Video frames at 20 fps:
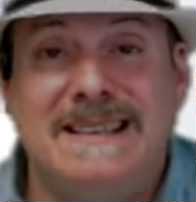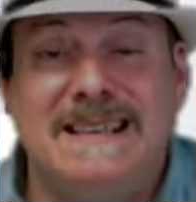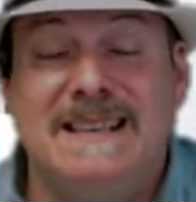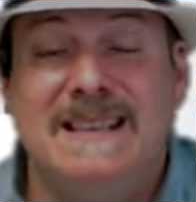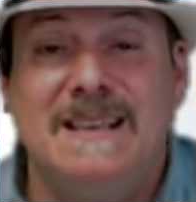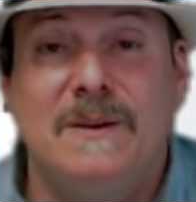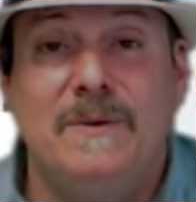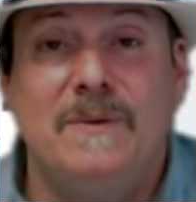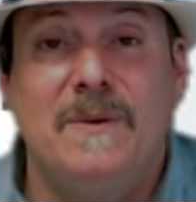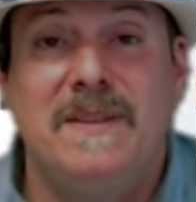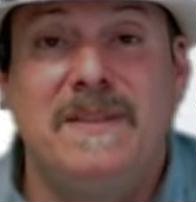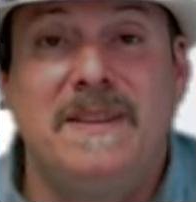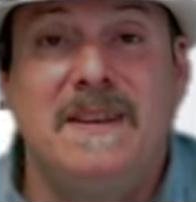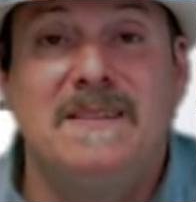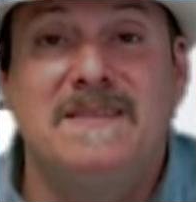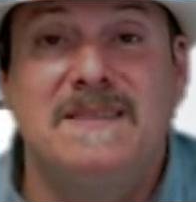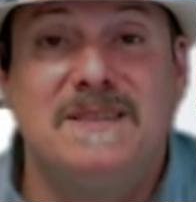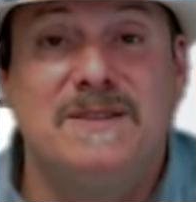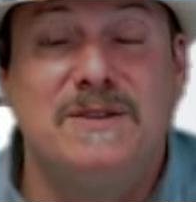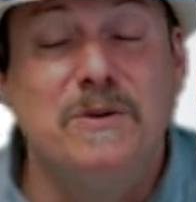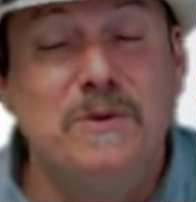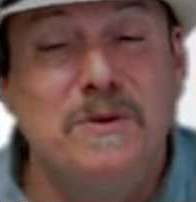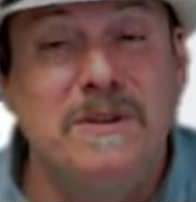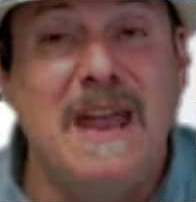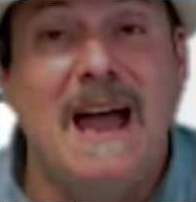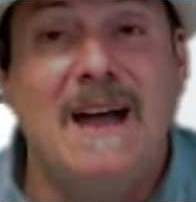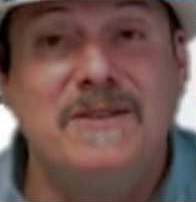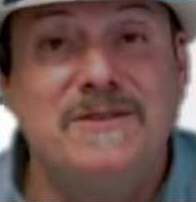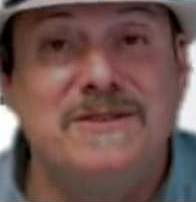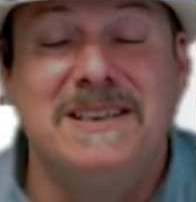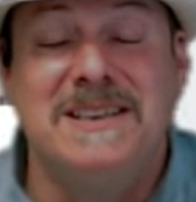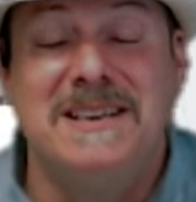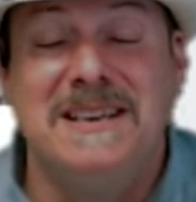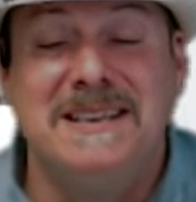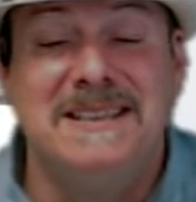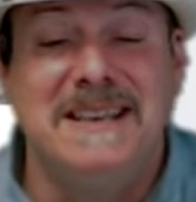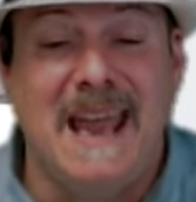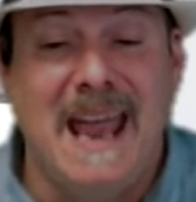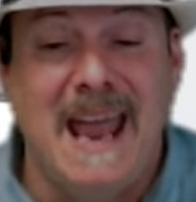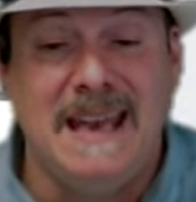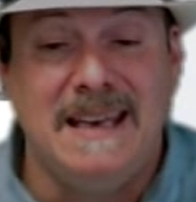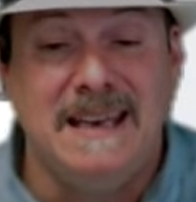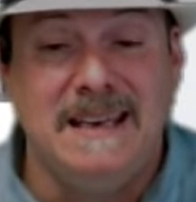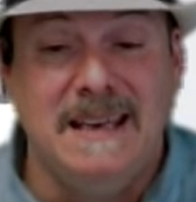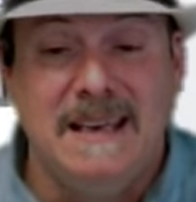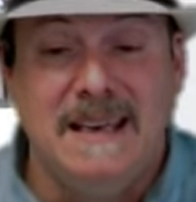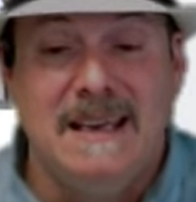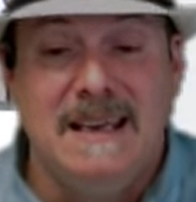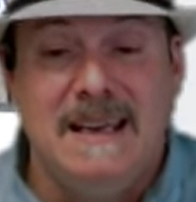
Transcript: dealing with this in 2010.